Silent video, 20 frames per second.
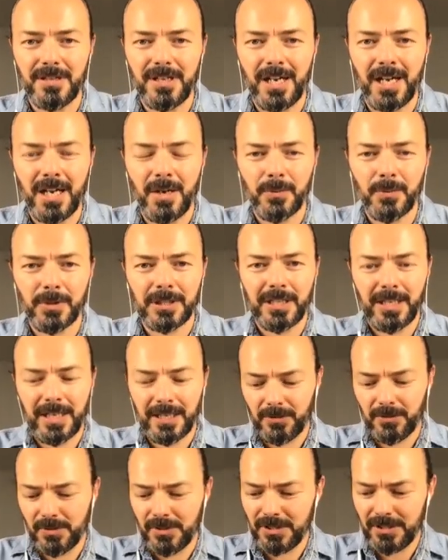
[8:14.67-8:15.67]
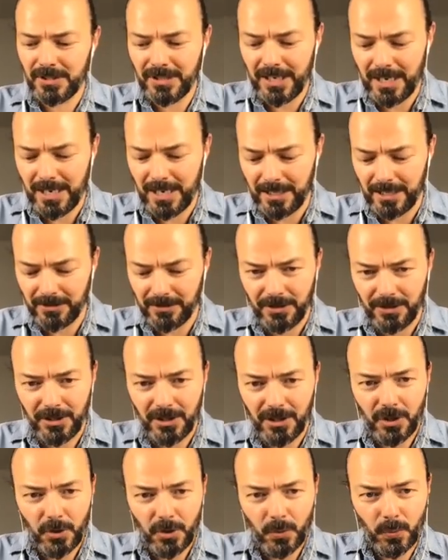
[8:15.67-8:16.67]
I would like to start
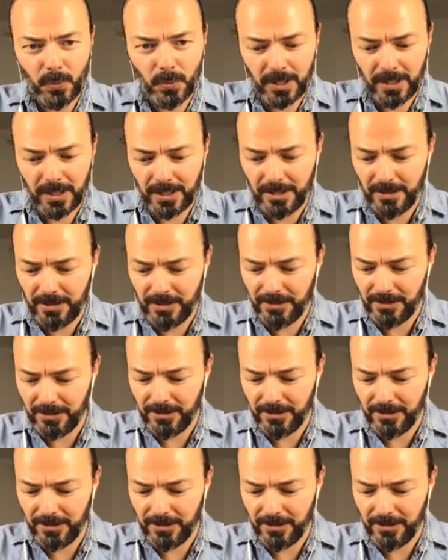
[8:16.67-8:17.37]
with